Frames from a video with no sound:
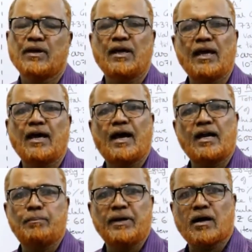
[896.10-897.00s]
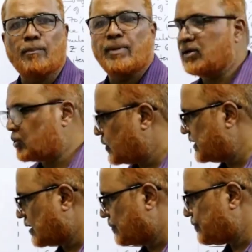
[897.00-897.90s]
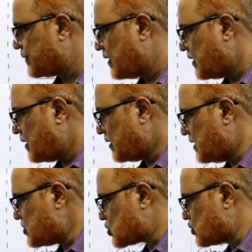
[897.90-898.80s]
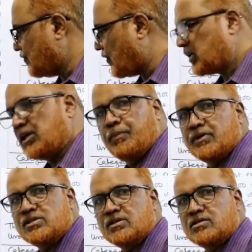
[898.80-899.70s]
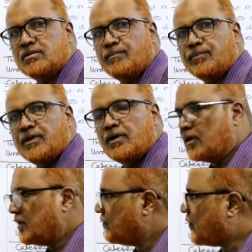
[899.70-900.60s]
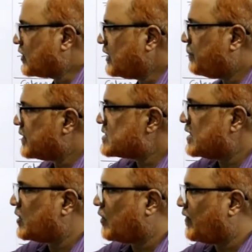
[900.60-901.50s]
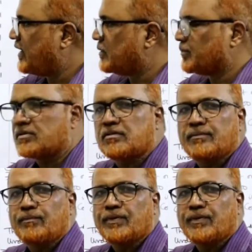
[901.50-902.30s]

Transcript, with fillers: A and B combined together these two 40% 40% of items